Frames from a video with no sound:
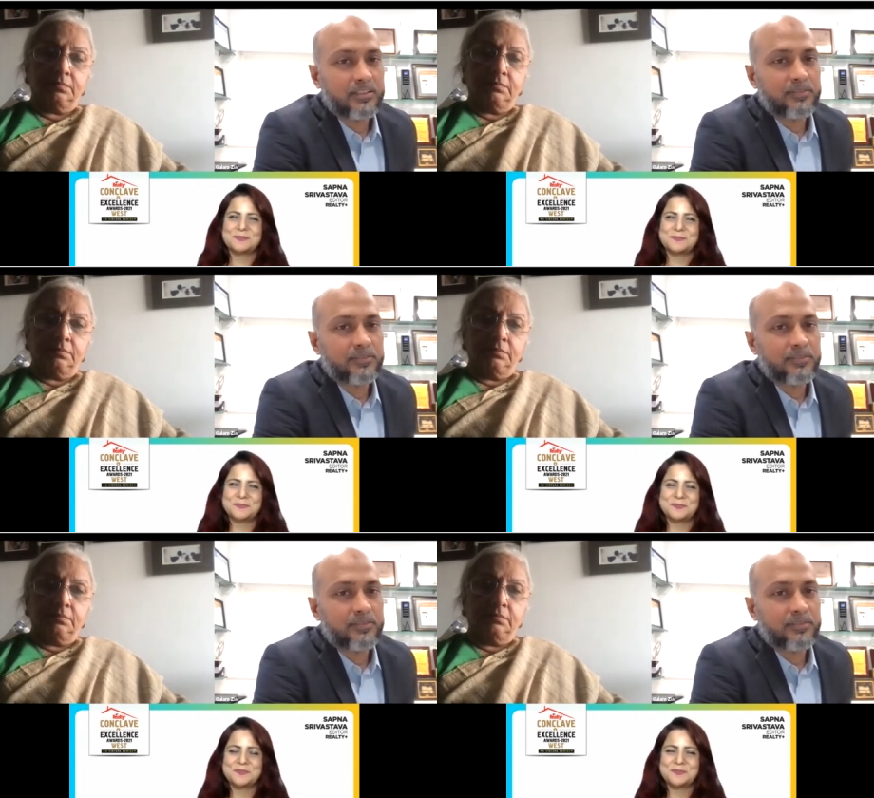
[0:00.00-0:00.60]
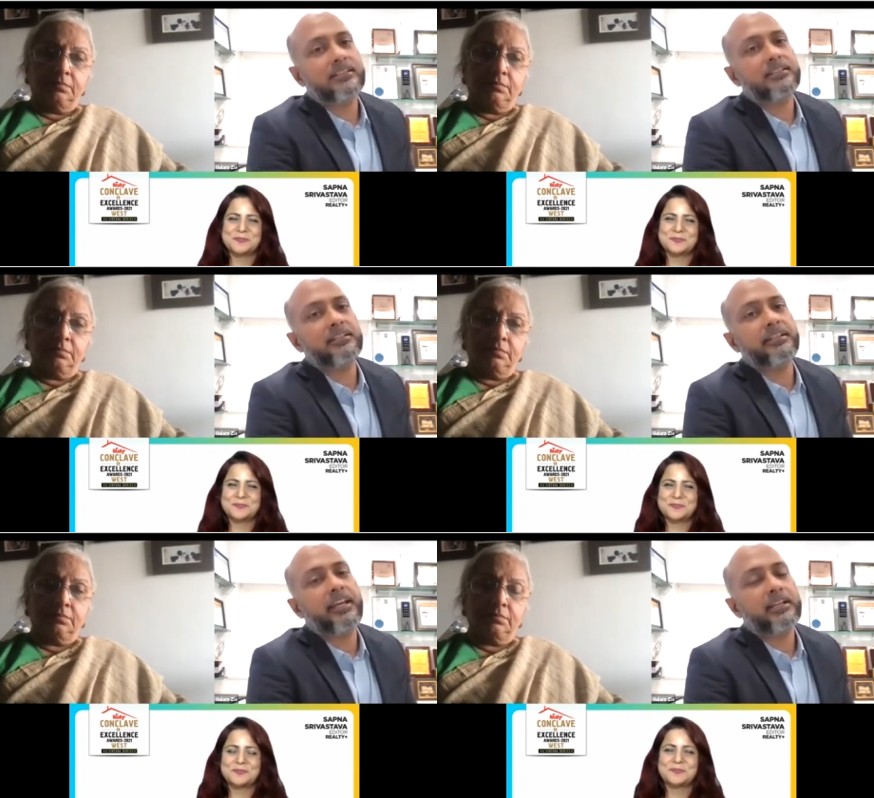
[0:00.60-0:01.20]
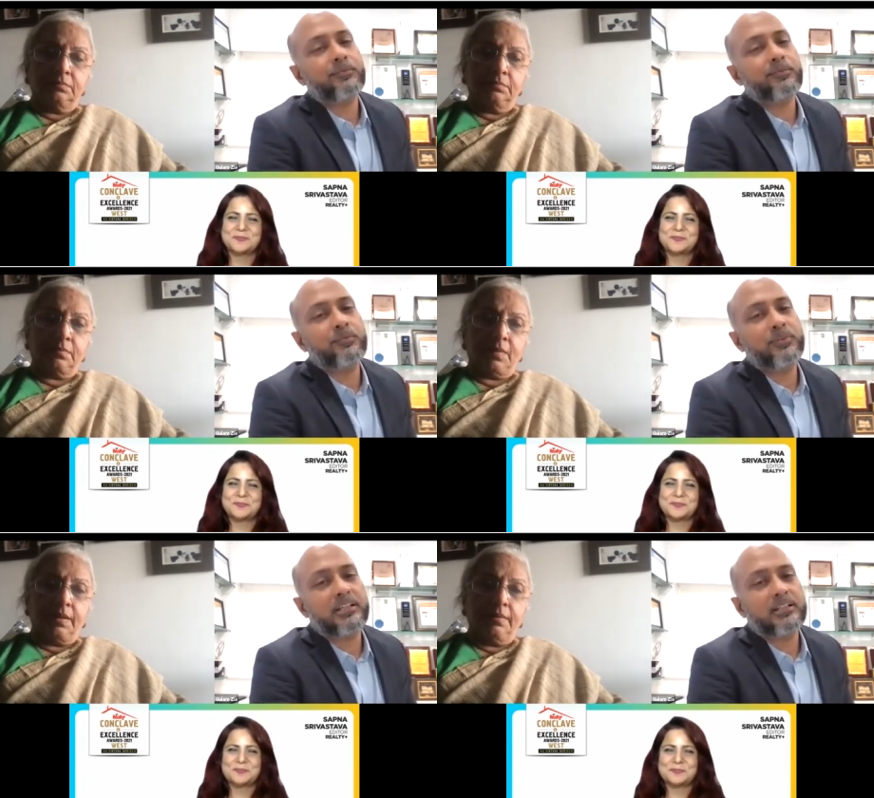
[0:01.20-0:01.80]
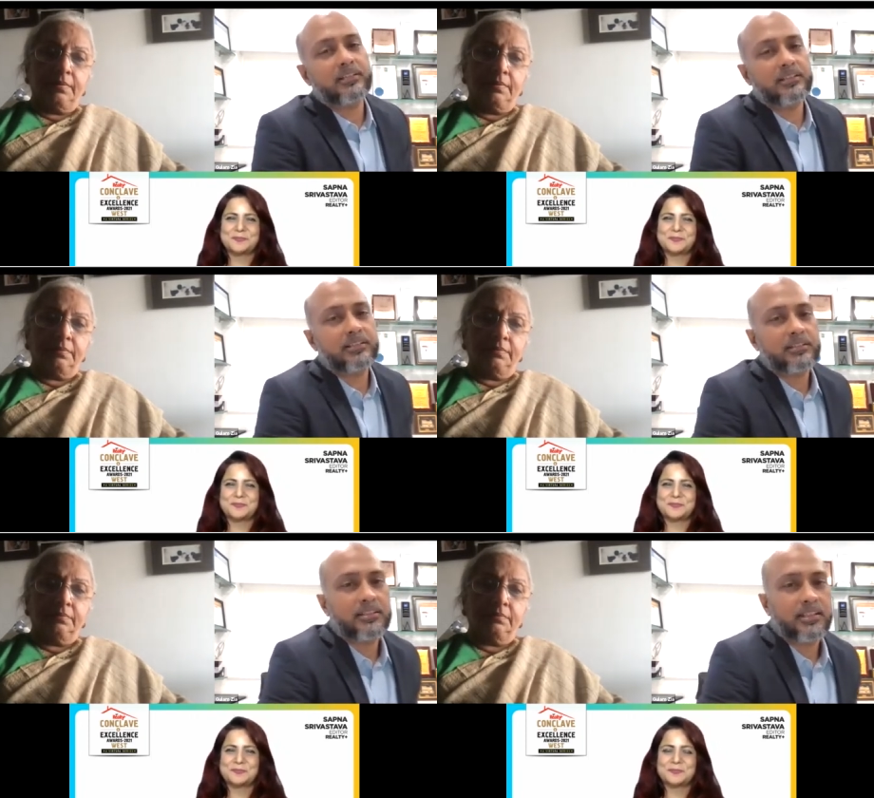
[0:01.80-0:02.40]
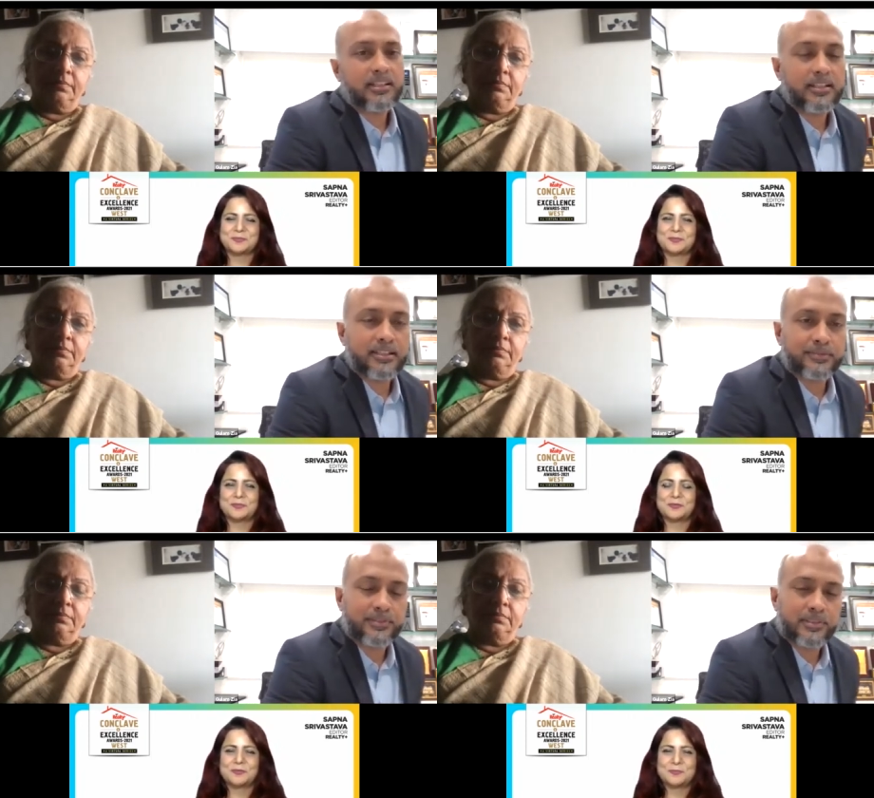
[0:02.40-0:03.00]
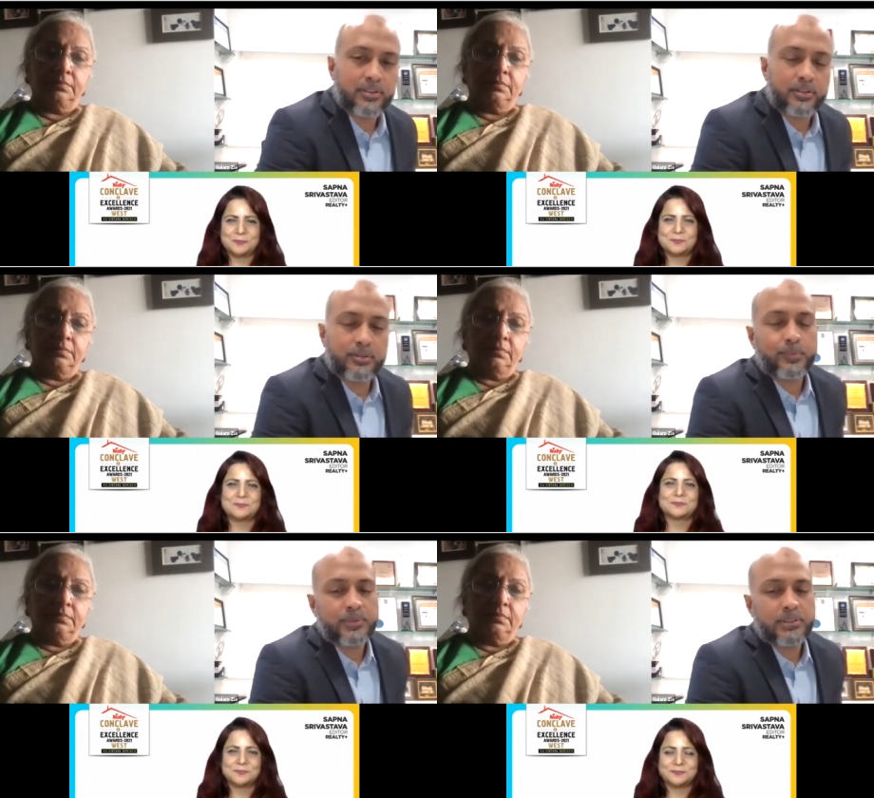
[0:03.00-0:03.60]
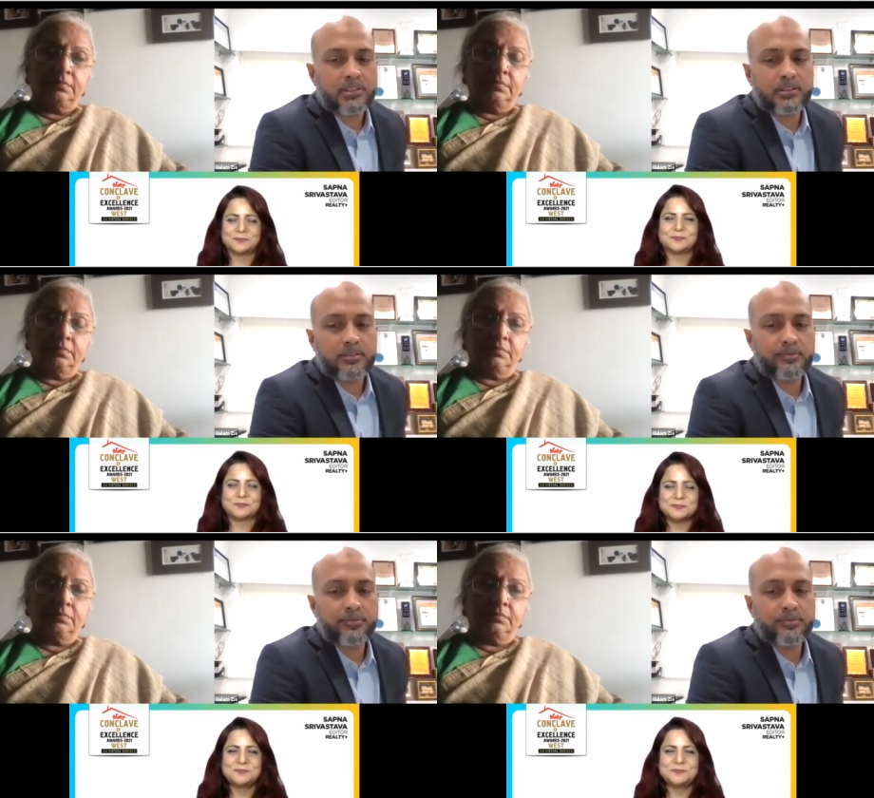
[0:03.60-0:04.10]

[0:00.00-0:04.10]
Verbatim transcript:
Speaker 1: Well, as uh, taking it up from where uh, Tara left, you know, uh,